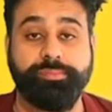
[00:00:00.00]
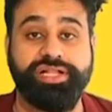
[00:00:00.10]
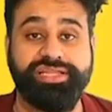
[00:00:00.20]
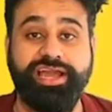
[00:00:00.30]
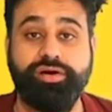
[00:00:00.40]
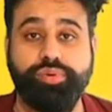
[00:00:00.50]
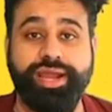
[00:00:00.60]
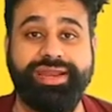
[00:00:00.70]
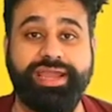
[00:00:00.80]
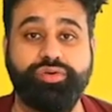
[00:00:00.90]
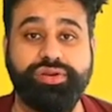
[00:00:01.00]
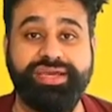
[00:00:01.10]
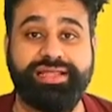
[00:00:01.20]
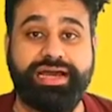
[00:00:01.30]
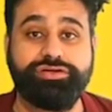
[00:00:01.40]
building out brand equity
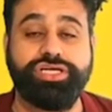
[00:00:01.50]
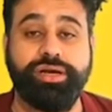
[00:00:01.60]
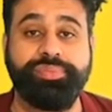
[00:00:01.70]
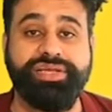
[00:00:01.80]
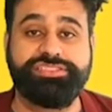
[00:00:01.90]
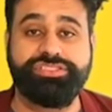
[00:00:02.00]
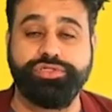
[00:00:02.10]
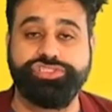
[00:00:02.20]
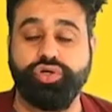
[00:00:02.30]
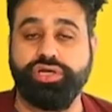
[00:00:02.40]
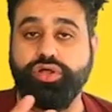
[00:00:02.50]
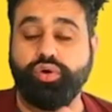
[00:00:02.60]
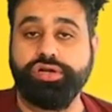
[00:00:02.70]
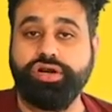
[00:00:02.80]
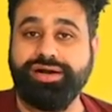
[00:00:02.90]
allows companies to enjoy lower
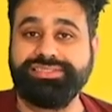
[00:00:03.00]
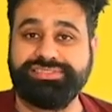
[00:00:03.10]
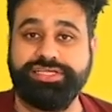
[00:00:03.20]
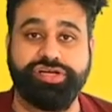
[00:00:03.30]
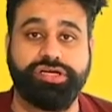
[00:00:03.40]
costs than their